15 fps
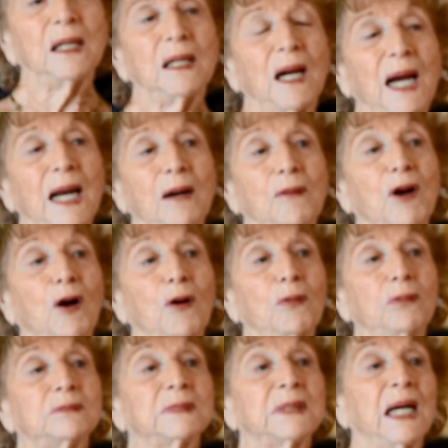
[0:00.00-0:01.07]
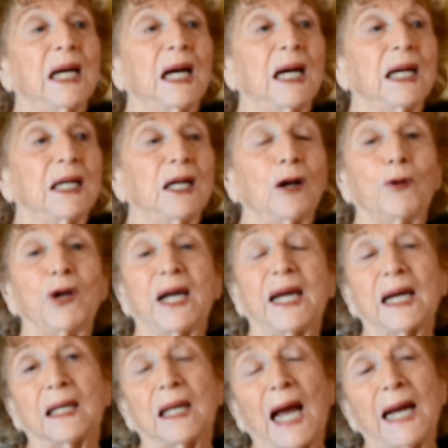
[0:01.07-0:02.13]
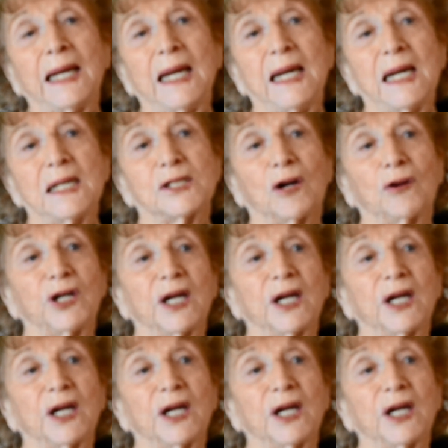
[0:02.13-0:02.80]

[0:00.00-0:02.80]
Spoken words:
to take care of? You get 90 years old,